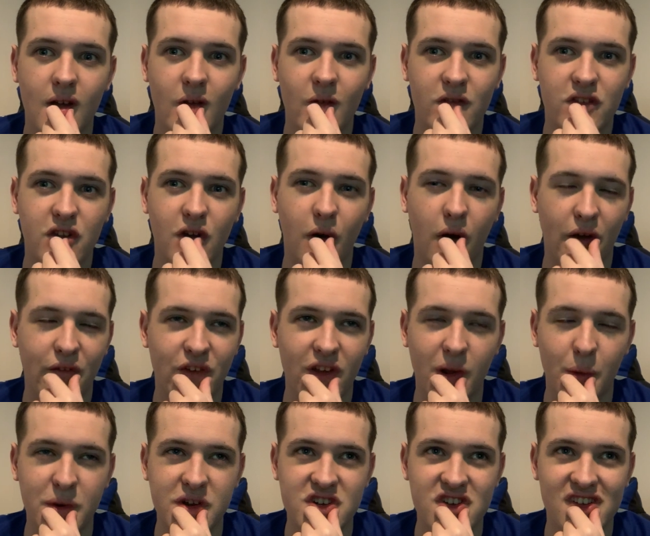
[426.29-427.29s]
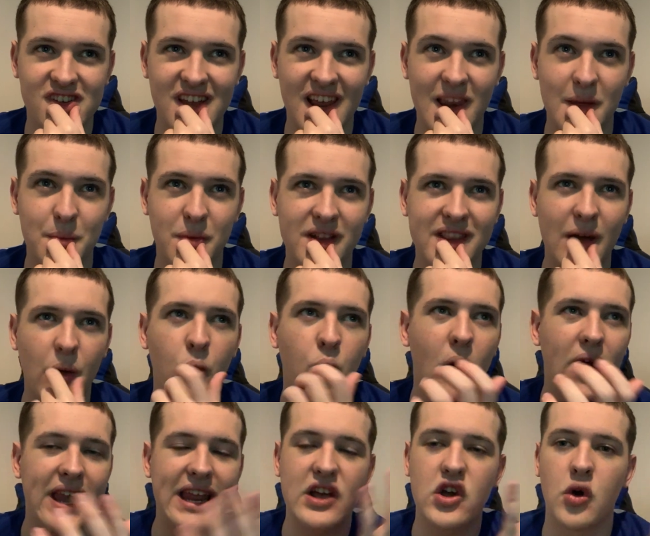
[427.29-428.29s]
So I feel like we should sell him. But then
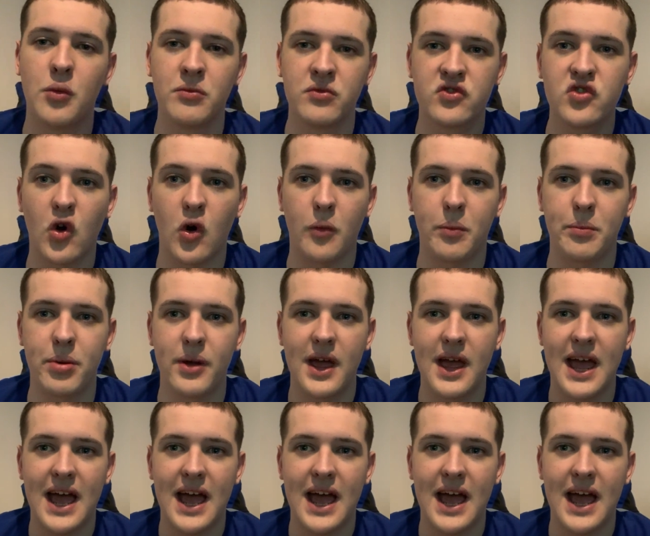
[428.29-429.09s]
when he comes up